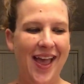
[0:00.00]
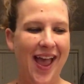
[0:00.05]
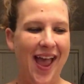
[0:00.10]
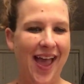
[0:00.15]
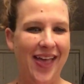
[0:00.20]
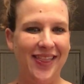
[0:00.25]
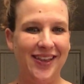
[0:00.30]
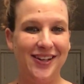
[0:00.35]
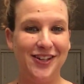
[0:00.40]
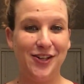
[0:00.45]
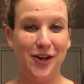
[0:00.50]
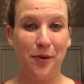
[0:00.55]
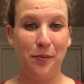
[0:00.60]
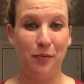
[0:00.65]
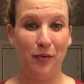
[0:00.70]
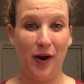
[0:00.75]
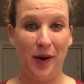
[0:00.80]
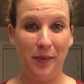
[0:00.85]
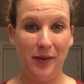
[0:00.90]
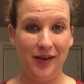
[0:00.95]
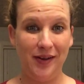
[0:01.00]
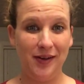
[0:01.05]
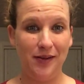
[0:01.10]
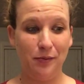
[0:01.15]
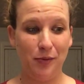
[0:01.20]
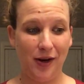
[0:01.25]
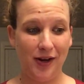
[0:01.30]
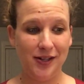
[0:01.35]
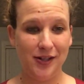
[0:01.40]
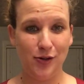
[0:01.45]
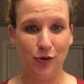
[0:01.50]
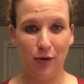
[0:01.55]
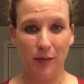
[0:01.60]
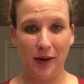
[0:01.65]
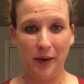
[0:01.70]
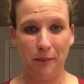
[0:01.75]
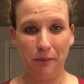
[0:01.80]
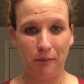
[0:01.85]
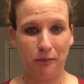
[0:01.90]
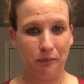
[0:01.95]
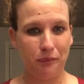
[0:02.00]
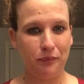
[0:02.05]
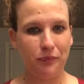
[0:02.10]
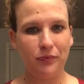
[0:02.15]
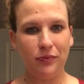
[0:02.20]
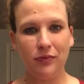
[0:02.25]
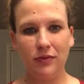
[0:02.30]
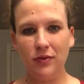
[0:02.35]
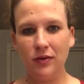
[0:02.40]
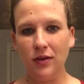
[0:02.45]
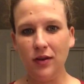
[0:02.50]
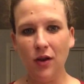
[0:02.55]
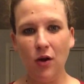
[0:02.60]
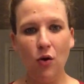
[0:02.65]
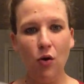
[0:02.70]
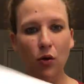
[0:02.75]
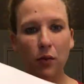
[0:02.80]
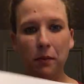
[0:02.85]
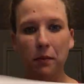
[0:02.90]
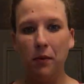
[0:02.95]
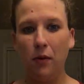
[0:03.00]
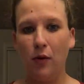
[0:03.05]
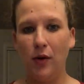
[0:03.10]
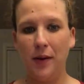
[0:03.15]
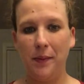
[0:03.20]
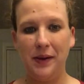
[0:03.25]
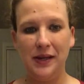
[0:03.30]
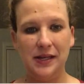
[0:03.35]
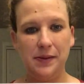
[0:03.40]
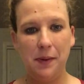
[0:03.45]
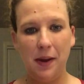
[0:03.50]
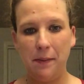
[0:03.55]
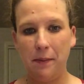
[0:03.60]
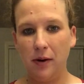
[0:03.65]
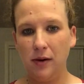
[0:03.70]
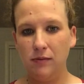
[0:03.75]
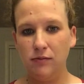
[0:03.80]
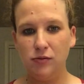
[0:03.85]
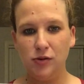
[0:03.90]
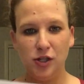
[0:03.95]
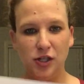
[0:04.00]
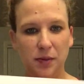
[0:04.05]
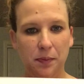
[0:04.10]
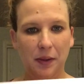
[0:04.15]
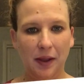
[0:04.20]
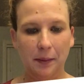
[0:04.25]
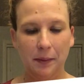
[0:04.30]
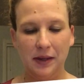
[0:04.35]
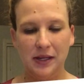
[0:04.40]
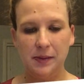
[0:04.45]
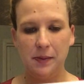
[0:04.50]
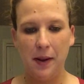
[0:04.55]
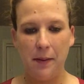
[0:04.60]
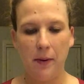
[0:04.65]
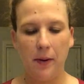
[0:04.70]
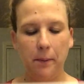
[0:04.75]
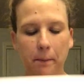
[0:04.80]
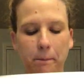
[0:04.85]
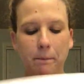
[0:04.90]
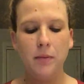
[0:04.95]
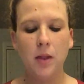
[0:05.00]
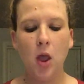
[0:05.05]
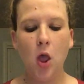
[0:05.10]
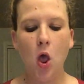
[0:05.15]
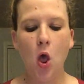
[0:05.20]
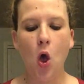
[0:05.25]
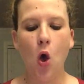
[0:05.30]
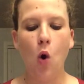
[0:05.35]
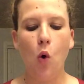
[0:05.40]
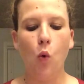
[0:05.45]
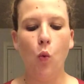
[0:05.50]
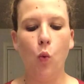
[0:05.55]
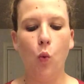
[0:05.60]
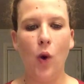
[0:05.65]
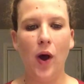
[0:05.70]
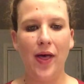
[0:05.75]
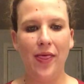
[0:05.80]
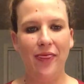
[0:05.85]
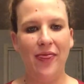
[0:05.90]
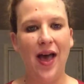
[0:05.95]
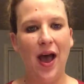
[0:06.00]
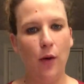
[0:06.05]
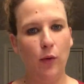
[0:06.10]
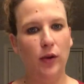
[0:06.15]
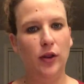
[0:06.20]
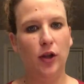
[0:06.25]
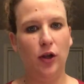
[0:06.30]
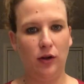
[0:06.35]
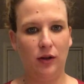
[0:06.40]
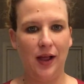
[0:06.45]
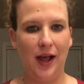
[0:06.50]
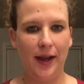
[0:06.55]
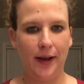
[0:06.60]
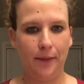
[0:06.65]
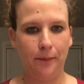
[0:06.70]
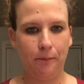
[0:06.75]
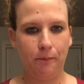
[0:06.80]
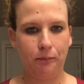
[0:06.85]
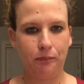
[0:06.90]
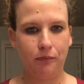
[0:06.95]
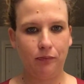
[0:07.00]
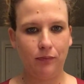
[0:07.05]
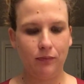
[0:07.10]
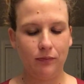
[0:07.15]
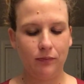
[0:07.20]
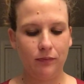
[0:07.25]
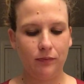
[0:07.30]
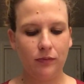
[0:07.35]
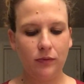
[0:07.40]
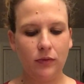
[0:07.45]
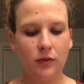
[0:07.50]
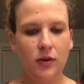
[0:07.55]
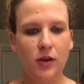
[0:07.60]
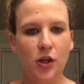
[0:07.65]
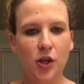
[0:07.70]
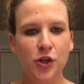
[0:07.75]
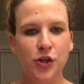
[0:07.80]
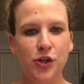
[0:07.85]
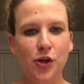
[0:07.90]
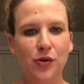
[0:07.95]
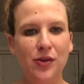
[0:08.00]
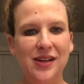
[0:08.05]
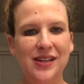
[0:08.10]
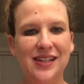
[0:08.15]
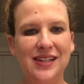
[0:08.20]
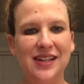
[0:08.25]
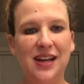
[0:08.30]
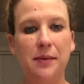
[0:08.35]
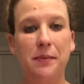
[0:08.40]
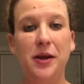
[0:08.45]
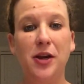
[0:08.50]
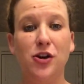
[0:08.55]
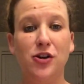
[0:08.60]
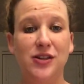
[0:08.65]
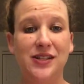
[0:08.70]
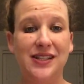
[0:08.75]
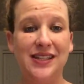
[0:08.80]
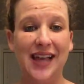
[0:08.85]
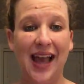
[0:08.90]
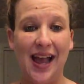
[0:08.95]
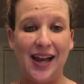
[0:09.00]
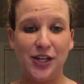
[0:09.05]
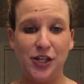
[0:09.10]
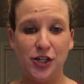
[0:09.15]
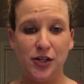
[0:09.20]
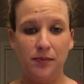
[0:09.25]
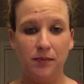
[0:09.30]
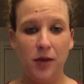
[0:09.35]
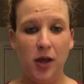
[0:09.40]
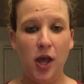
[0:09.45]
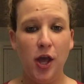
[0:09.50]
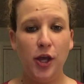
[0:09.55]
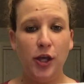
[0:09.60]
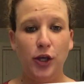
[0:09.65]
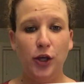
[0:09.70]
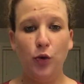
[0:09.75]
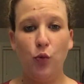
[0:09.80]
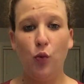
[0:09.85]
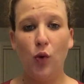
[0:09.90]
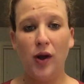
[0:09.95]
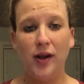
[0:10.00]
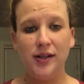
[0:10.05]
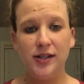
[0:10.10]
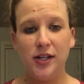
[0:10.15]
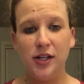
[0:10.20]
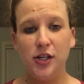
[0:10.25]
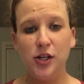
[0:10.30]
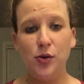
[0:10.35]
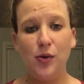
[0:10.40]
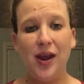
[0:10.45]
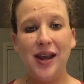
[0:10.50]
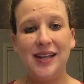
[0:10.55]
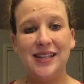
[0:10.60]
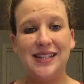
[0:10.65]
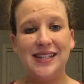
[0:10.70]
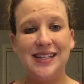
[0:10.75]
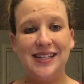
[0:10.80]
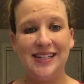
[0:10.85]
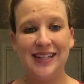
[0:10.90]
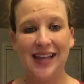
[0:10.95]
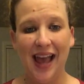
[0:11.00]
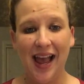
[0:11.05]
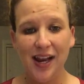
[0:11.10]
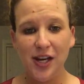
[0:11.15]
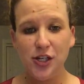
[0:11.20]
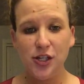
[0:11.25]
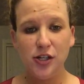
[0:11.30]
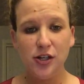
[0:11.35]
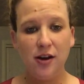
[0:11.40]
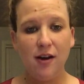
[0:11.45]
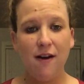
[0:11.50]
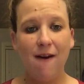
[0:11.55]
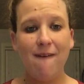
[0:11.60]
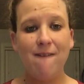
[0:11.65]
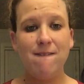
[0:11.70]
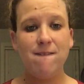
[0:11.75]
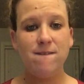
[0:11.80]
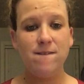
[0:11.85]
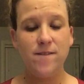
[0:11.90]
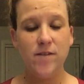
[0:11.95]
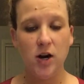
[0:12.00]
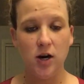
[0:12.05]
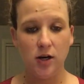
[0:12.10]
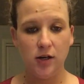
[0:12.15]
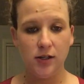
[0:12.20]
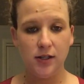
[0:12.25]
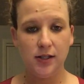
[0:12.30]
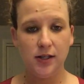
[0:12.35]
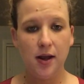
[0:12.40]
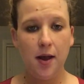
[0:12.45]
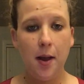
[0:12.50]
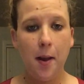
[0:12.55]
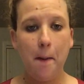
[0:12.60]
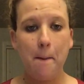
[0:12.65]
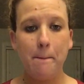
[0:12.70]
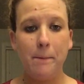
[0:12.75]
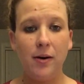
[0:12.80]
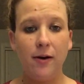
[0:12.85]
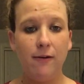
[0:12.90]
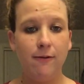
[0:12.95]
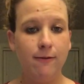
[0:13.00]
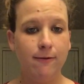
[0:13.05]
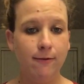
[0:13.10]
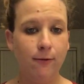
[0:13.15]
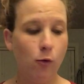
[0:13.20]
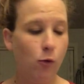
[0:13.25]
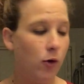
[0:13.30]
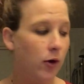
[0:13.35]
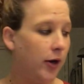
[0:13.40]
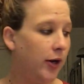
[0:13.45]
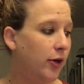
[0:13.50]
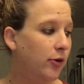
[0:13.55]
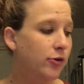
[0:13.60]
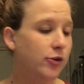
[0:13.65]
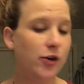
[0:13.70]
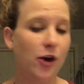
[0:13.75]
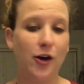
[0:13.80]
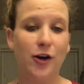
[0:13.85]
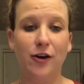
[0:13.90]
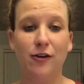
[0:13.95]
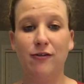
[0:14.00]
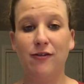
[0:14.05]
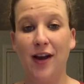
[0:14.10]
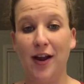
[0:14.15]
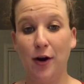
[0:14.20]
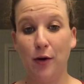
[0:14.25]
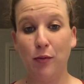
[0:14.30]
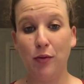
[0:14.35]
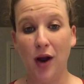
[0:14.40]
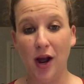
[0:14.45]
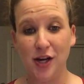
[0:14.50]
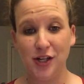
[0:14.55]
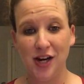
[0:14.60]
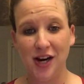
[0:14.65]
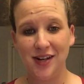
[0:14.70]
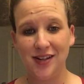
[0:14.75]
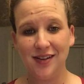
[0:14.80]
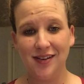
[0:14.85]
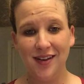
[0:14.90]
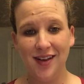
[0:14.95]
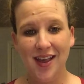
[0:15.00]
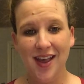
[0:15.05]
and then start brainstorming on a piece of paper, just a blank piece of paper, what that would look like. So this is going to be your sketch. You want to do a sketch first before you start your final project.